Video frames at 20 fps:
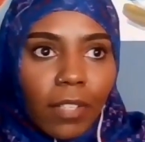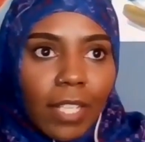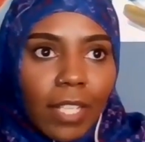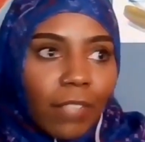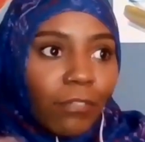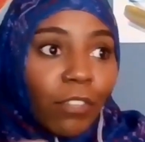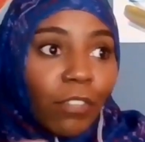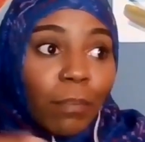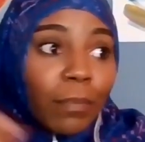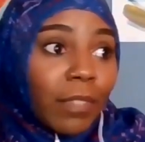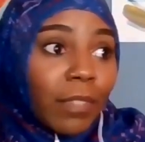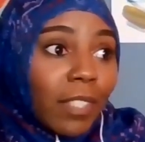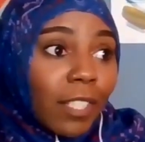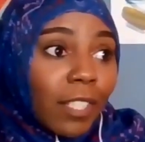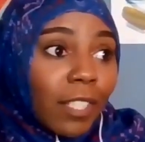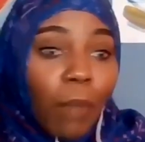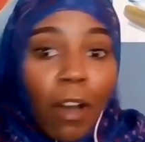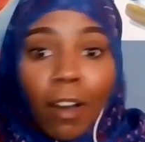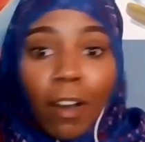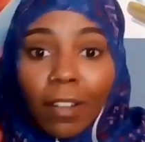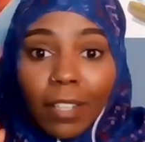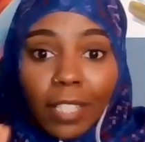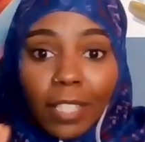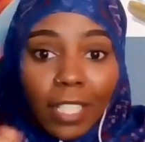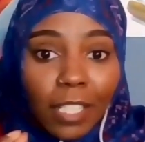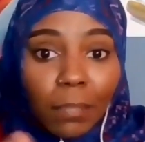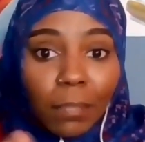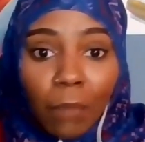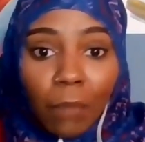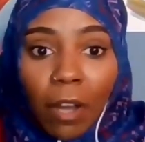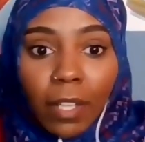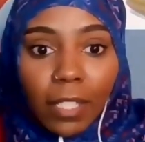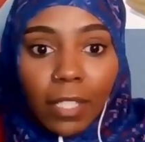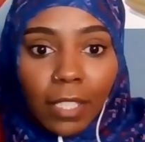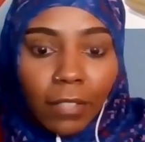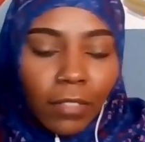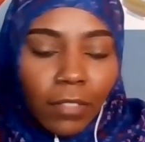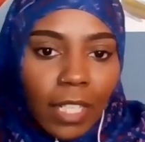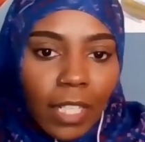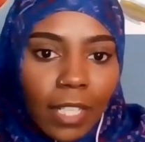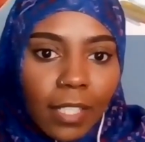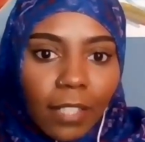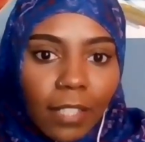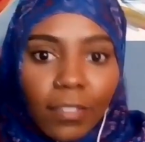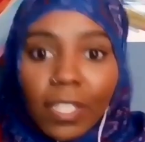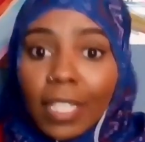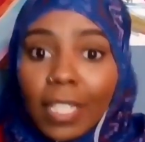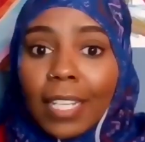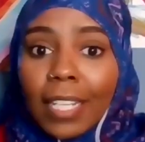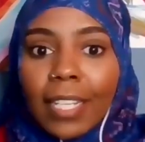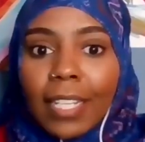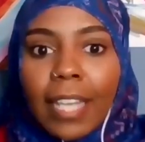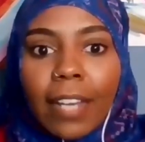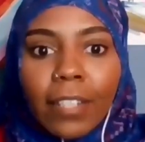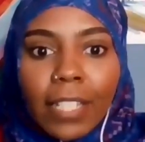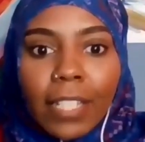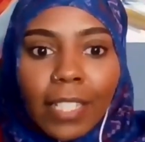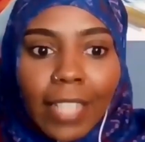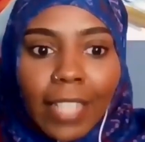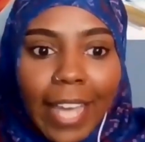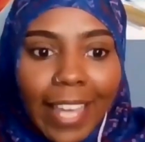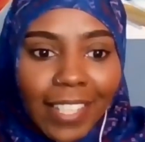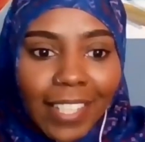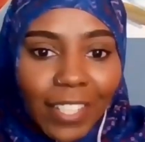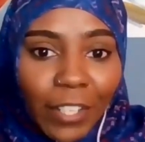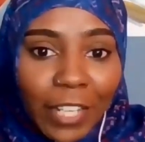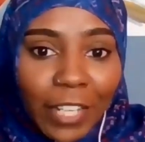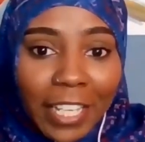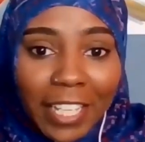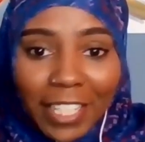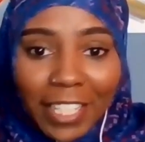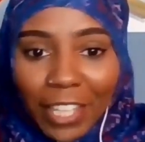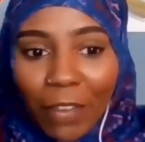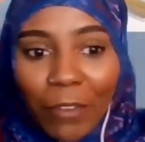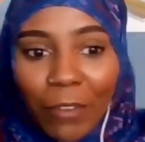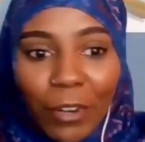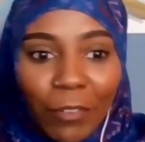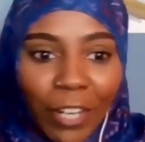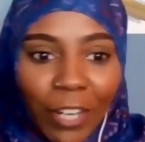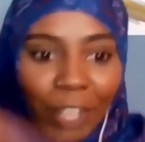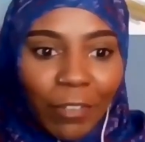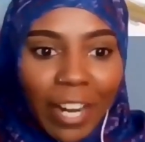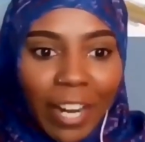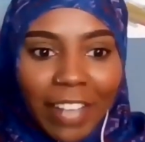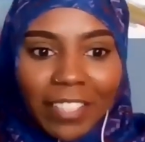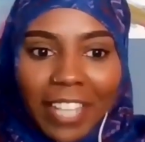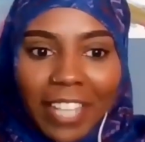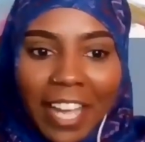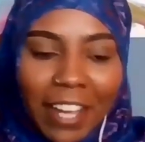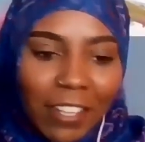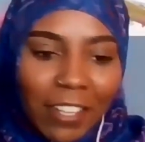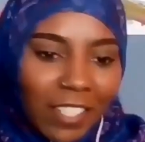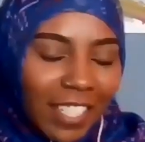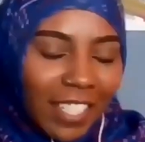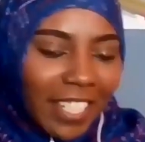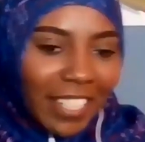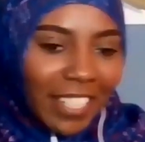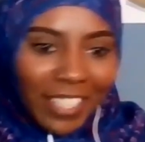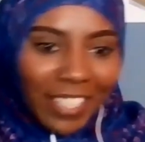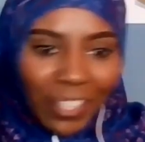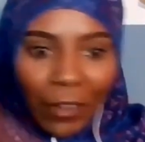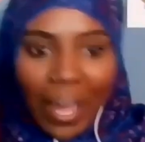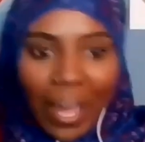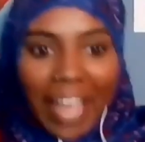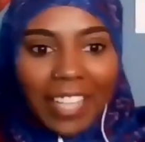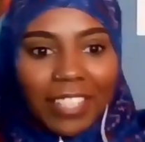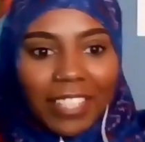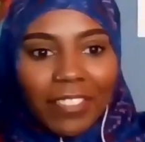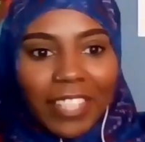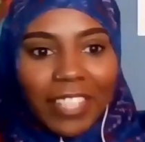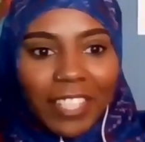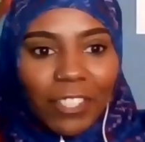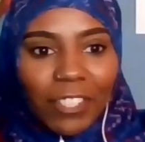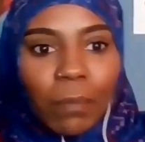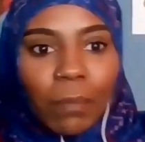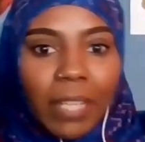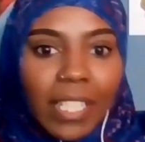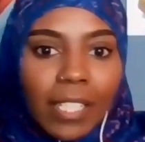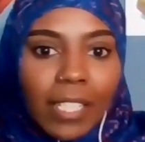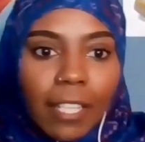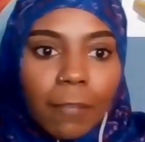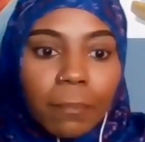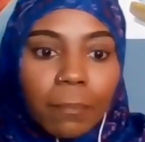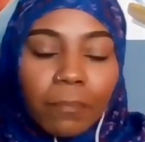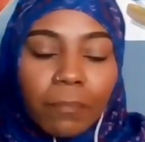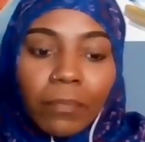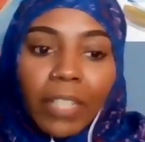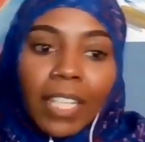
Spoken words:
from the smallest of things, of sitting down and as they're eating, they want to run around the house. They're so active, they're so busy.